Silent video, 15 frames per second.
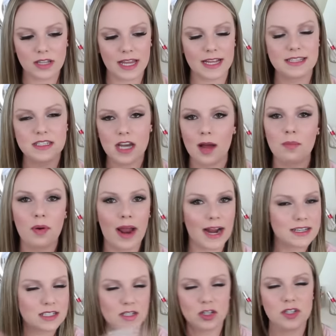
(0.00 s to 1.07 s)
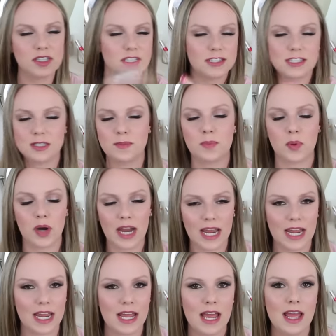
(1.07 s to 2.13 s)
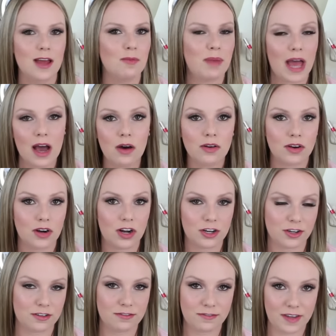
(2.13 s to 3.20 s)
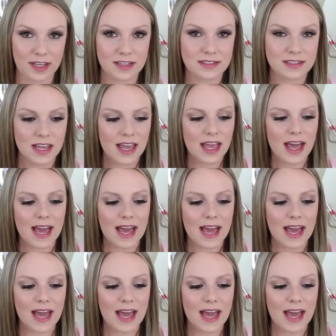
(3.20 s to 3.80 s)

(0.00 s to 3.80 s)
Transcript: Like, it's not practical to spray powder on your face,